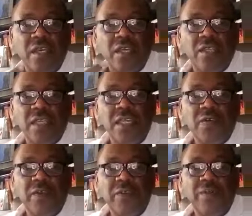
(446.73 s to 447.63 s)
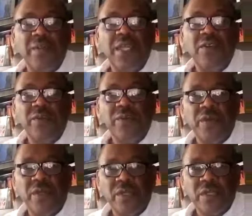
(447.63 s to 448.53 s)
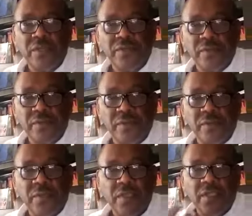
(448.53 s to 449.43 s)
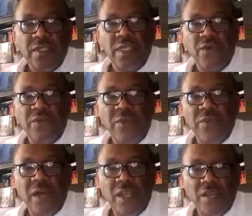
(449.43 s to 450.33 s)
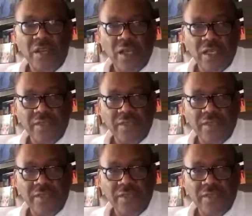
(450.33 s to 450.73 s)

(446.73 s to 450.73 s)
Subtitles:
Stay away from dairy product. Stay away from alcohol.